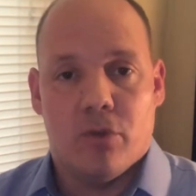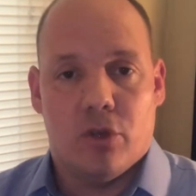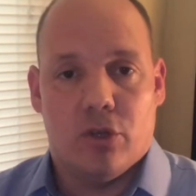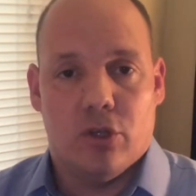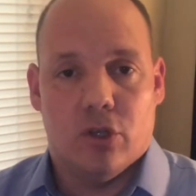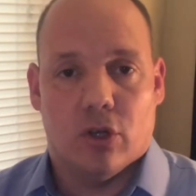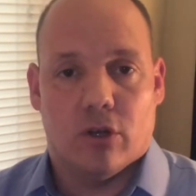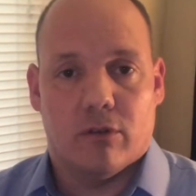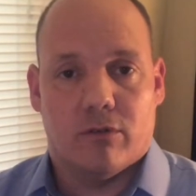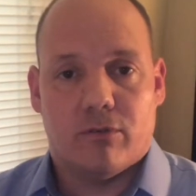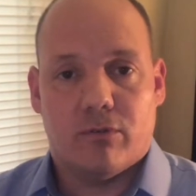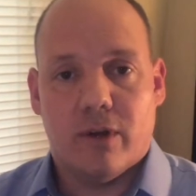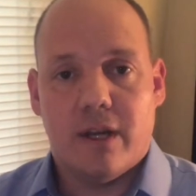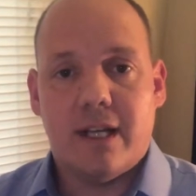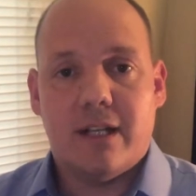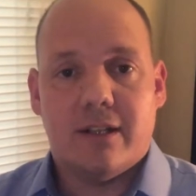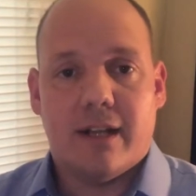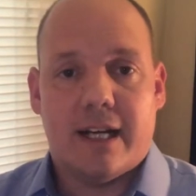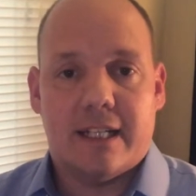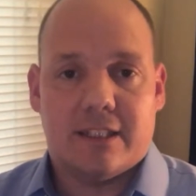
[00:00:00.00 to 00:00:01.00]
Your
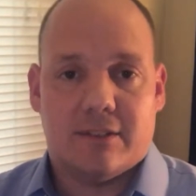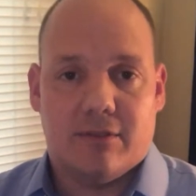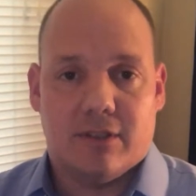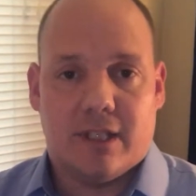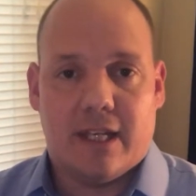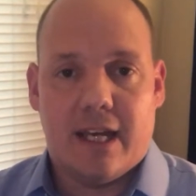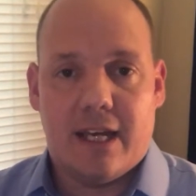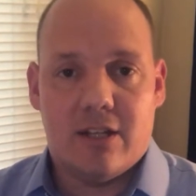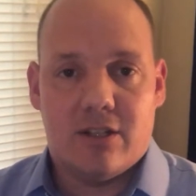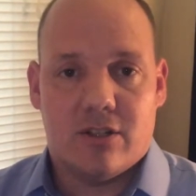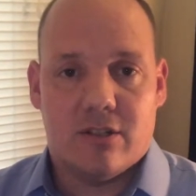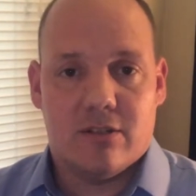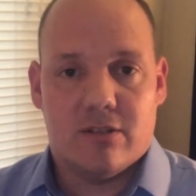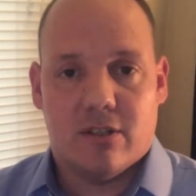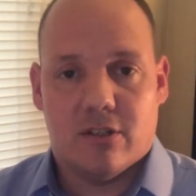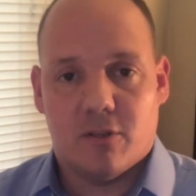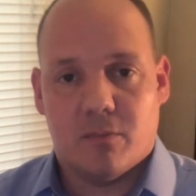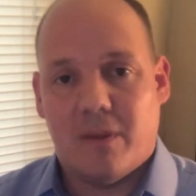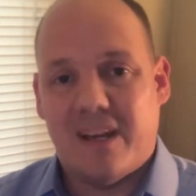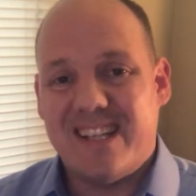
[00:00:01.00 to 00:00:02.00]
freight classifications,
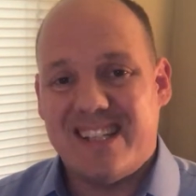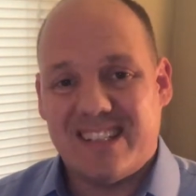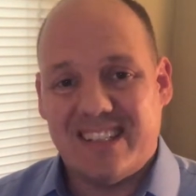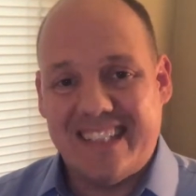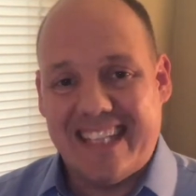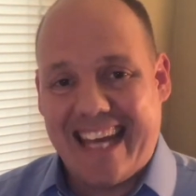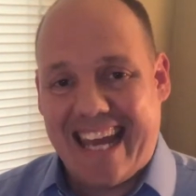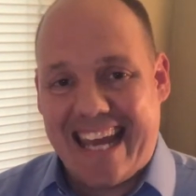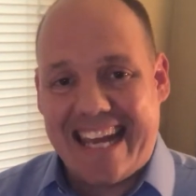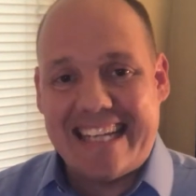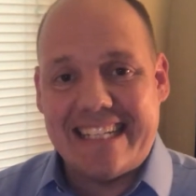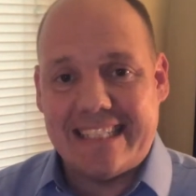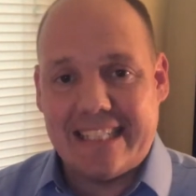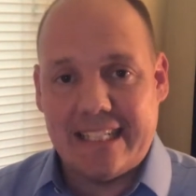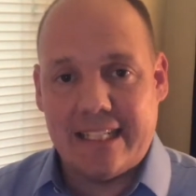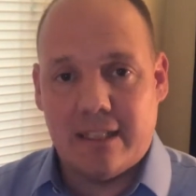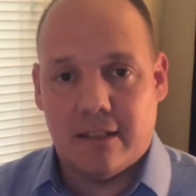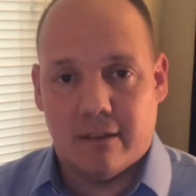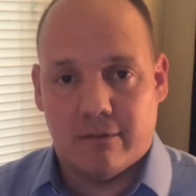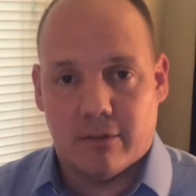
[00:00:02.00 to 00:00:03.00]
there's basically
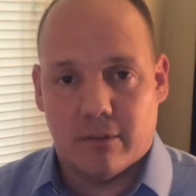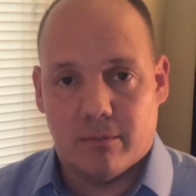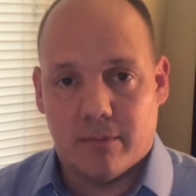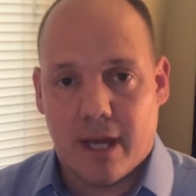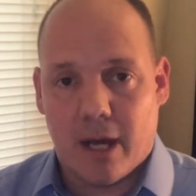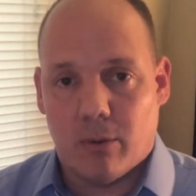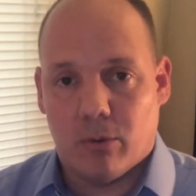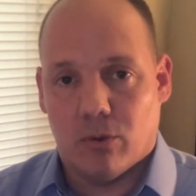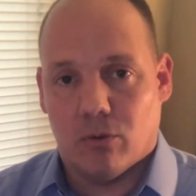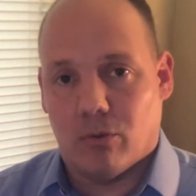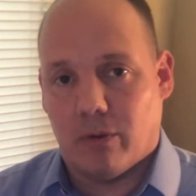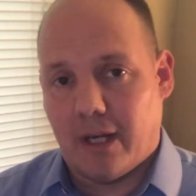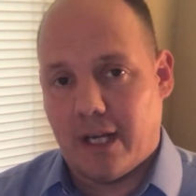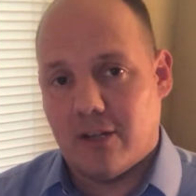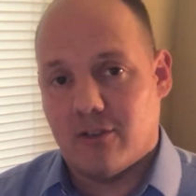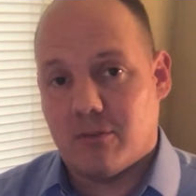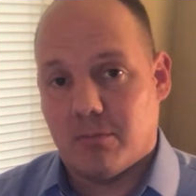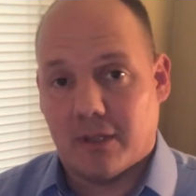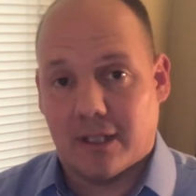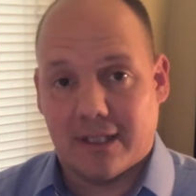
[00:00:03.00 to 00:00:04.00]
18 of them that will
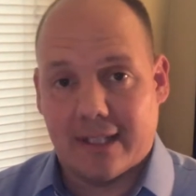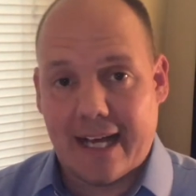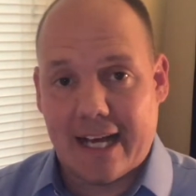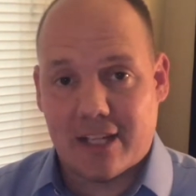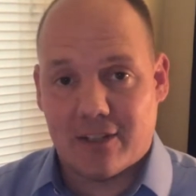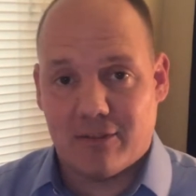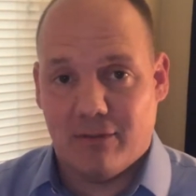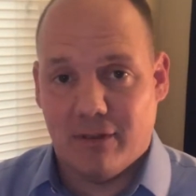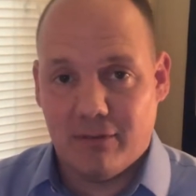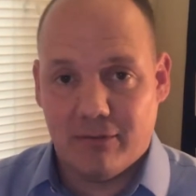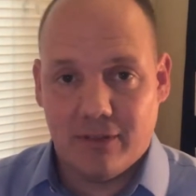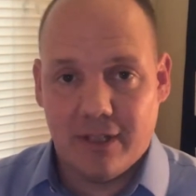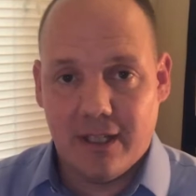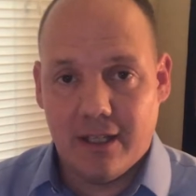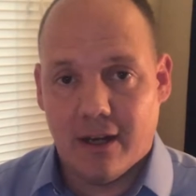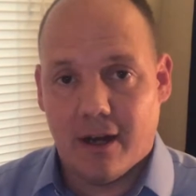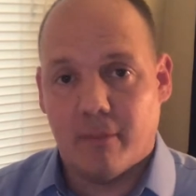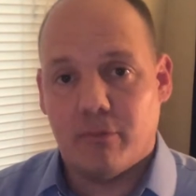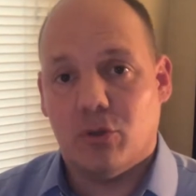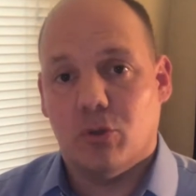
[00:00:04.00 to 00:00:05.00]
range from a class
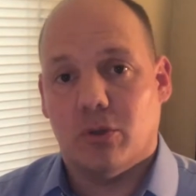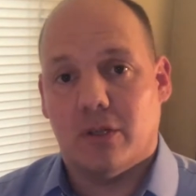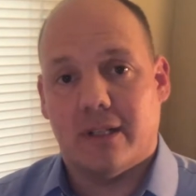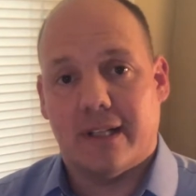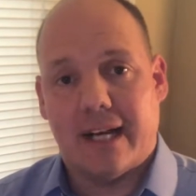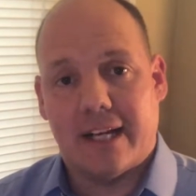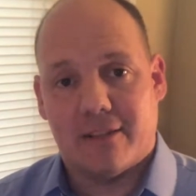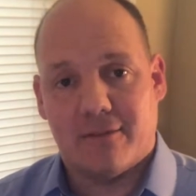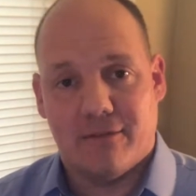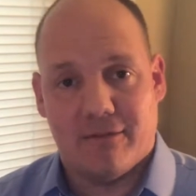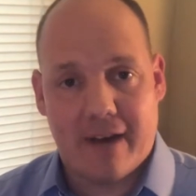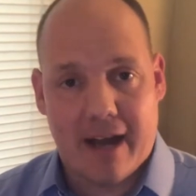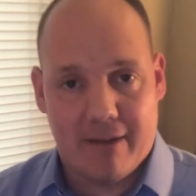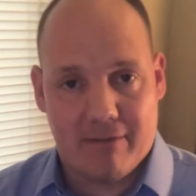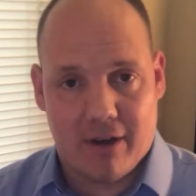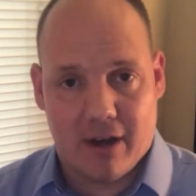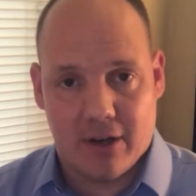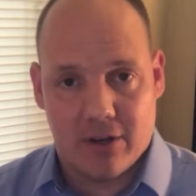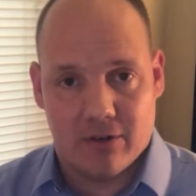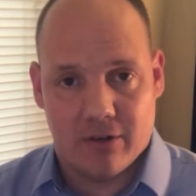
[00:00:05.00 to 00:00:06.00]
50 up to a class
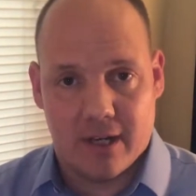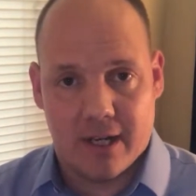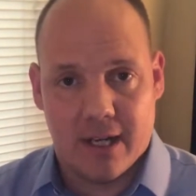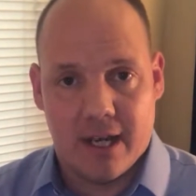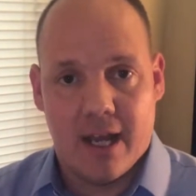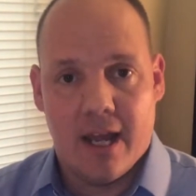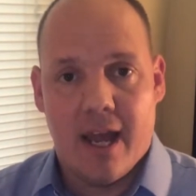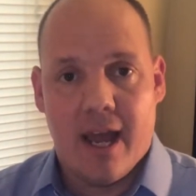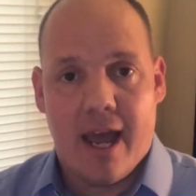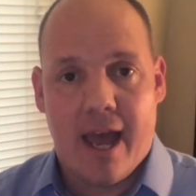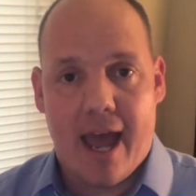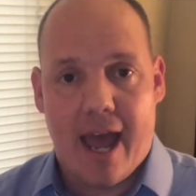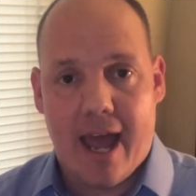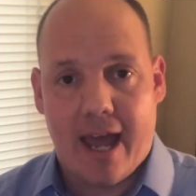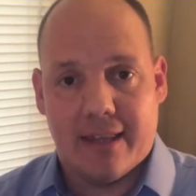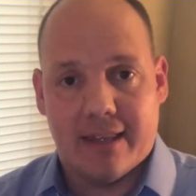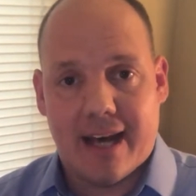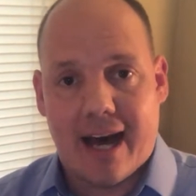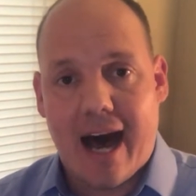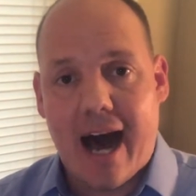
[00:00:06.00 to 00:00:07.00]
500.
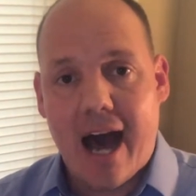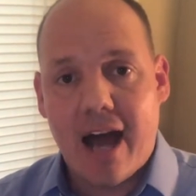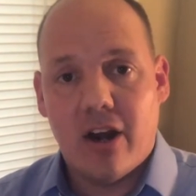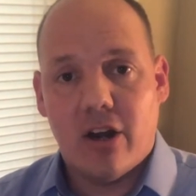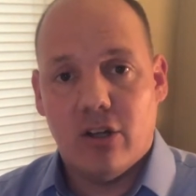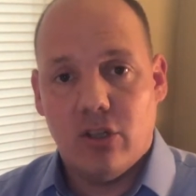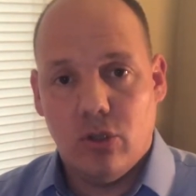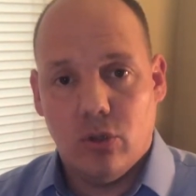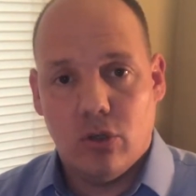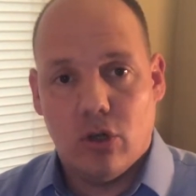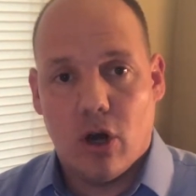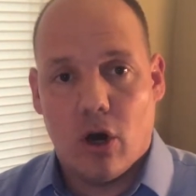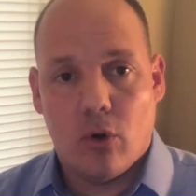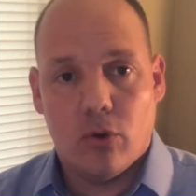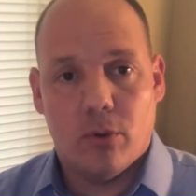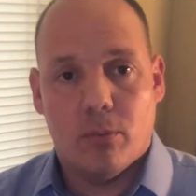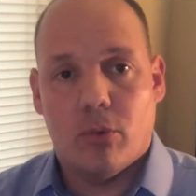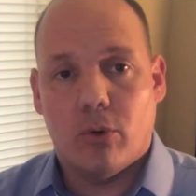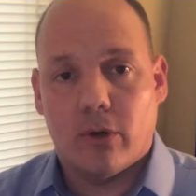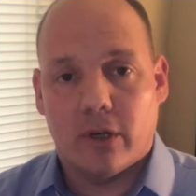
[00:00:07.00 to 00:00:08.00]
And the higher you
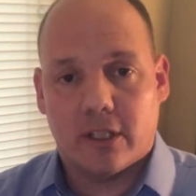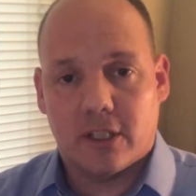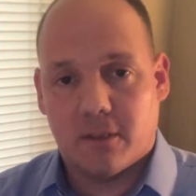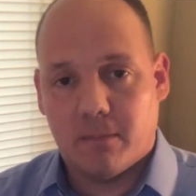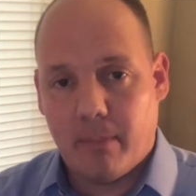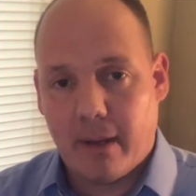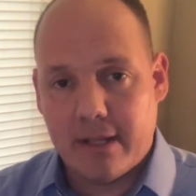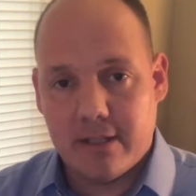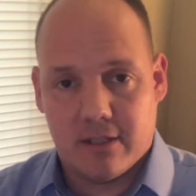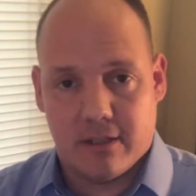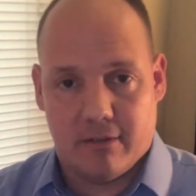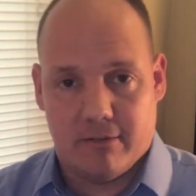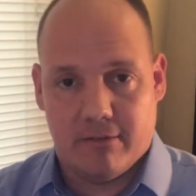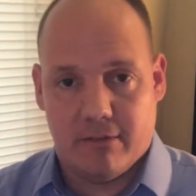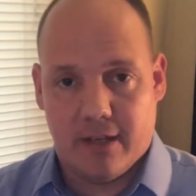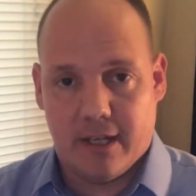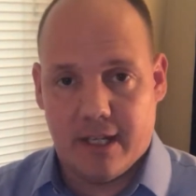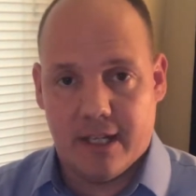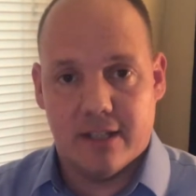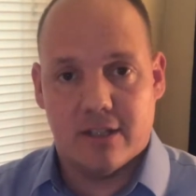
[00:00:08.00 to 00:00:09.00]
go, the more expensive
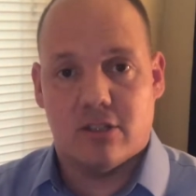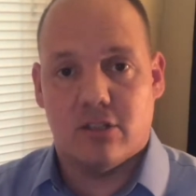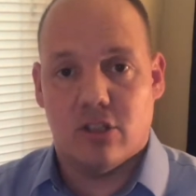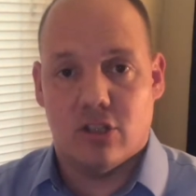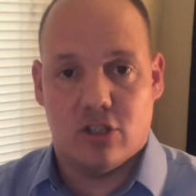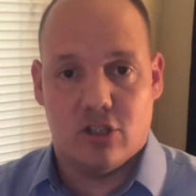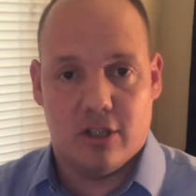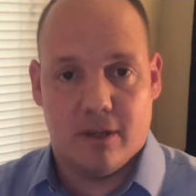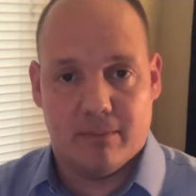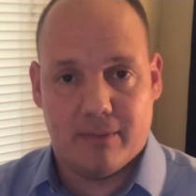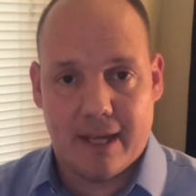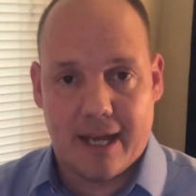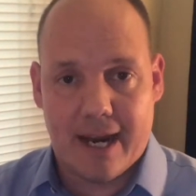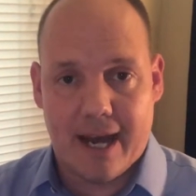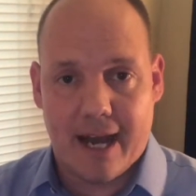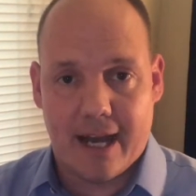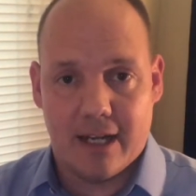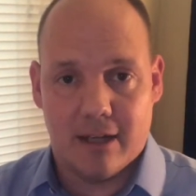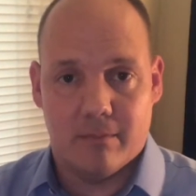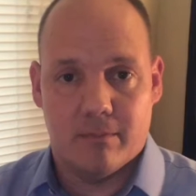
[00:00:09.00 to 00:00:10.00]
it is to ship that
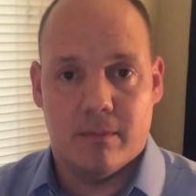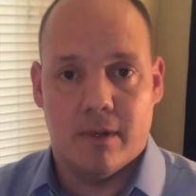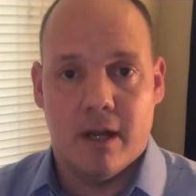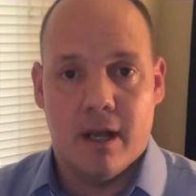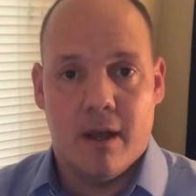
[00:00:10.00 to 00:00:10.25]
item,